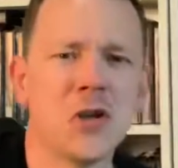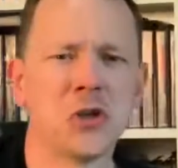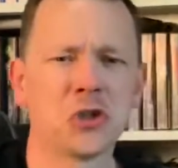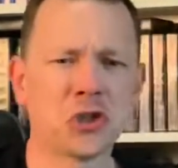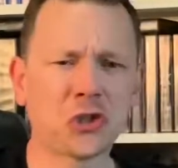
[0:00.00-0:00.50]

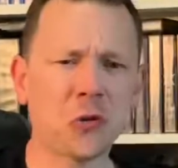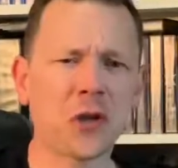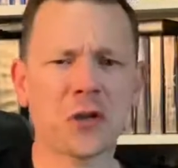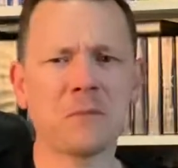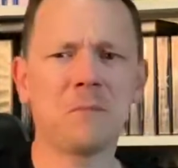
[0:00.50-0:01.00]

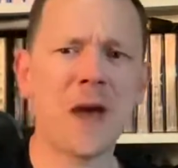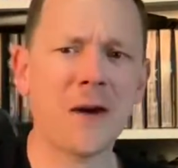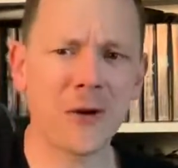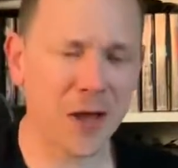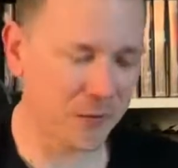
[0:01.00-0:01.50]
Sonic and
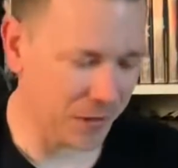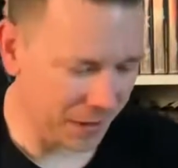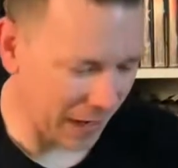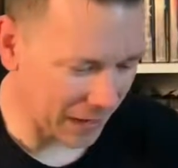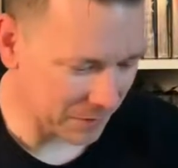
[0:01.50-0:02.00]
Mario in a
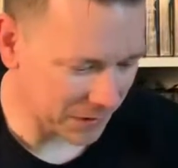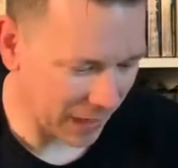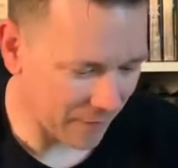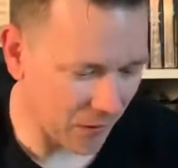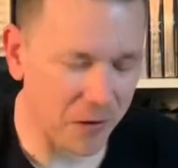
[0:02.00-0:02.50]
game
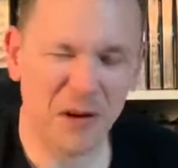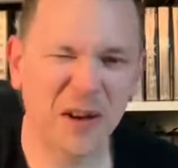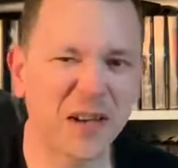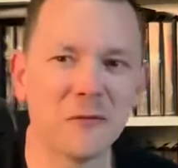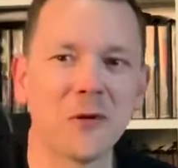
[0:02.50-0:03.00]
together.
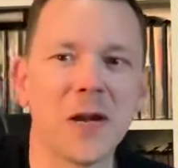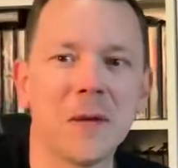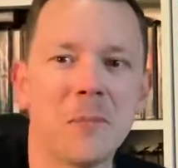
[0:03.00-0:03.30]
I didn't really